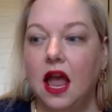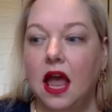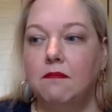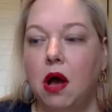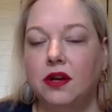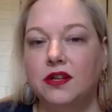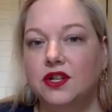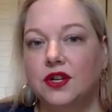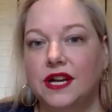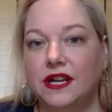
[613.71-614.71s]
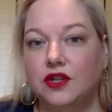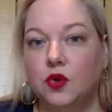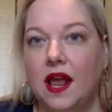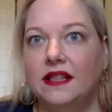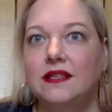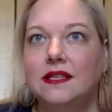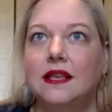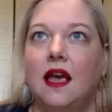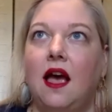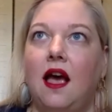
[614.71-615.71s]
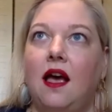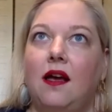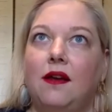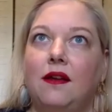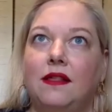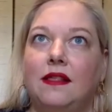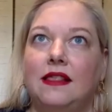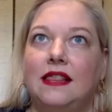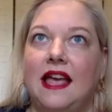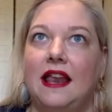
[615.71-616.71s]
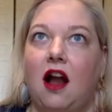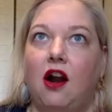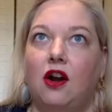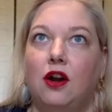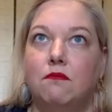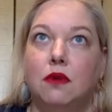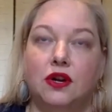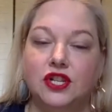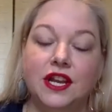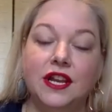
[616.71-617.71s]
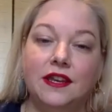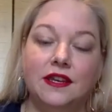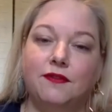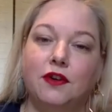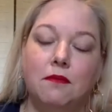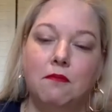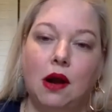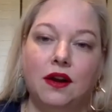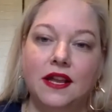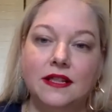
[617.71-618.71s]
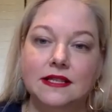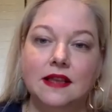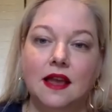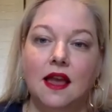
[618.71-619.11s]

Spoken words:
and monitoring trends that are emerging in different markets.